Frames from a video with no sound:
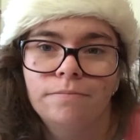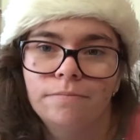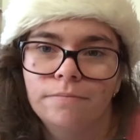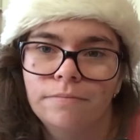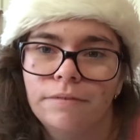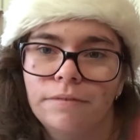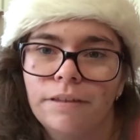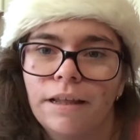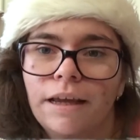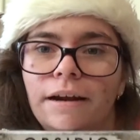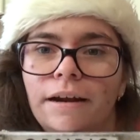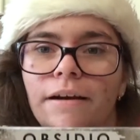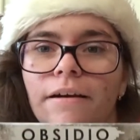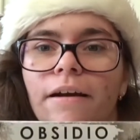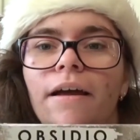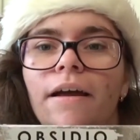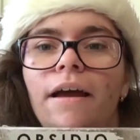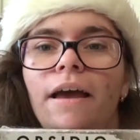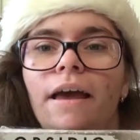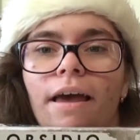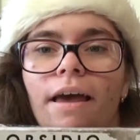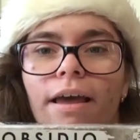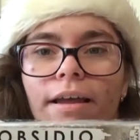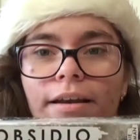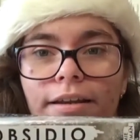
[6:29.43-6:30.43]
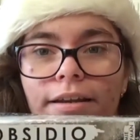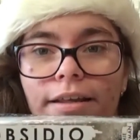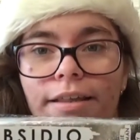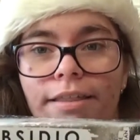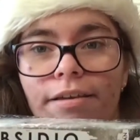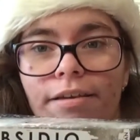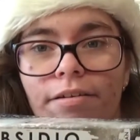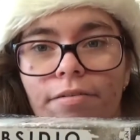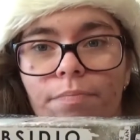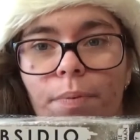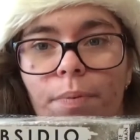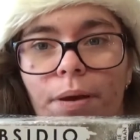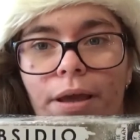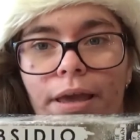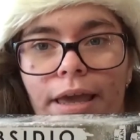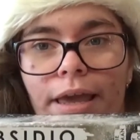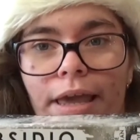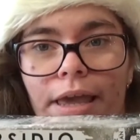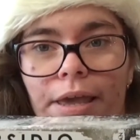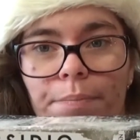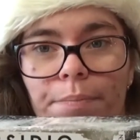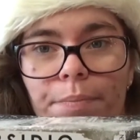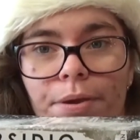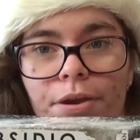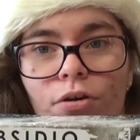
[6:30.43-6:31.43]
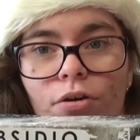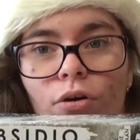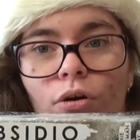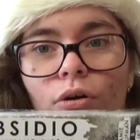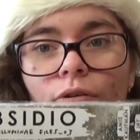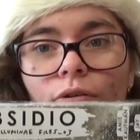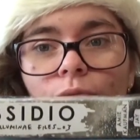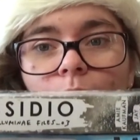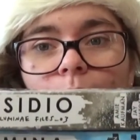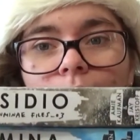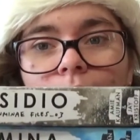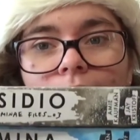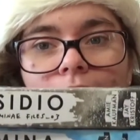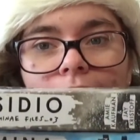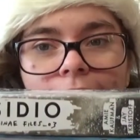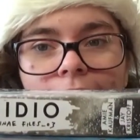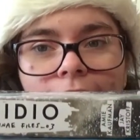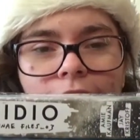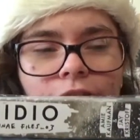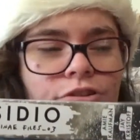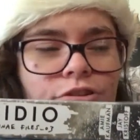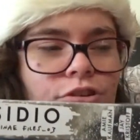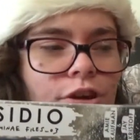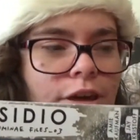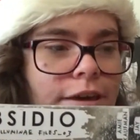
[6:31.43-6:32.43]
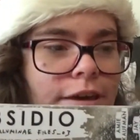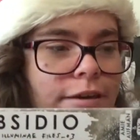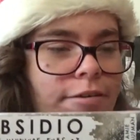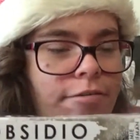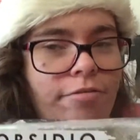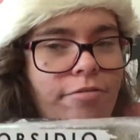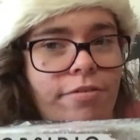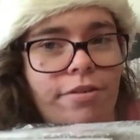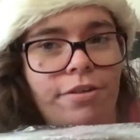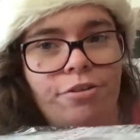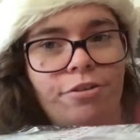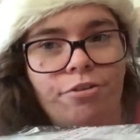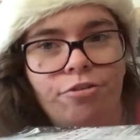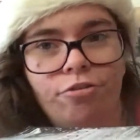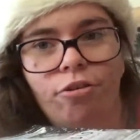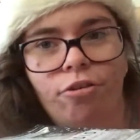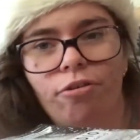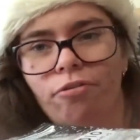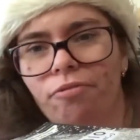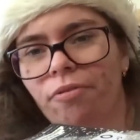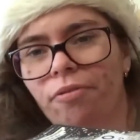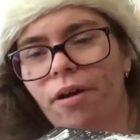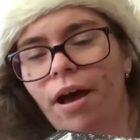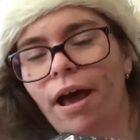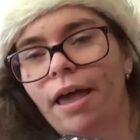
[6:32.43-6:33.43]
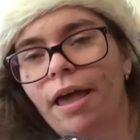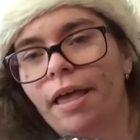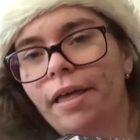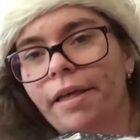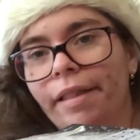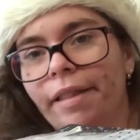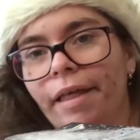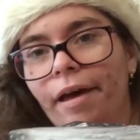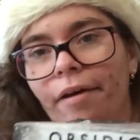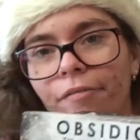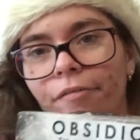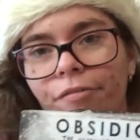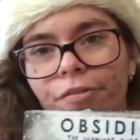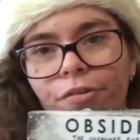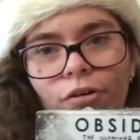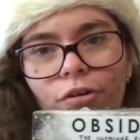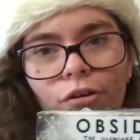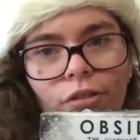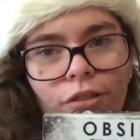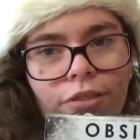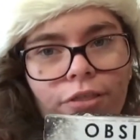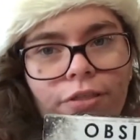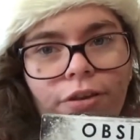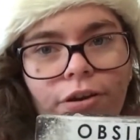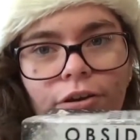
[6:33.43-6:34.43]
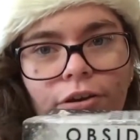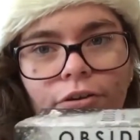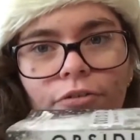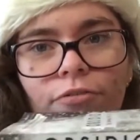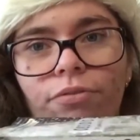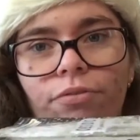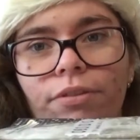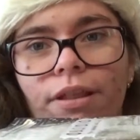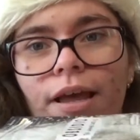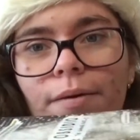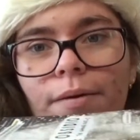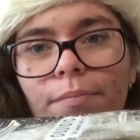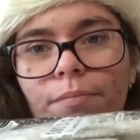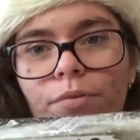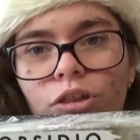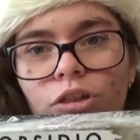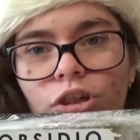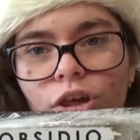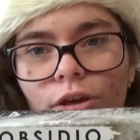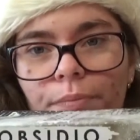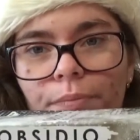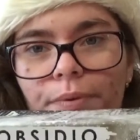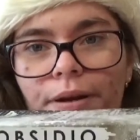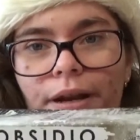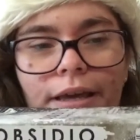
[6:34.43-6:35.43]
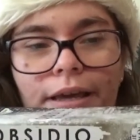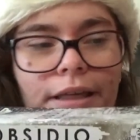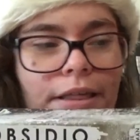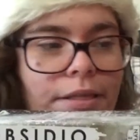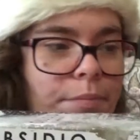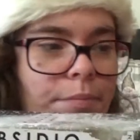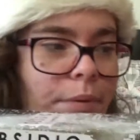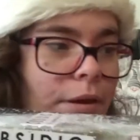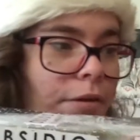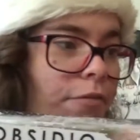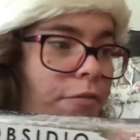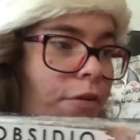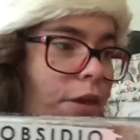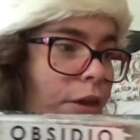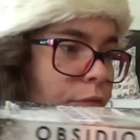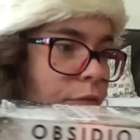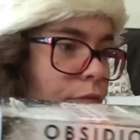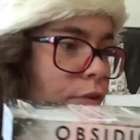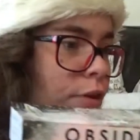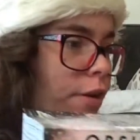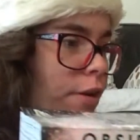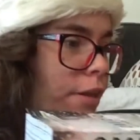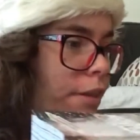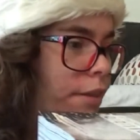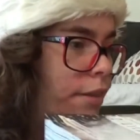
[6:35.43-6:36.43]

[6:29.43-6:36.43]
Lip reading: there. And these are by Amy Kaufman and Jay Kristoff. I loved all three of them. Gemini is my favorite.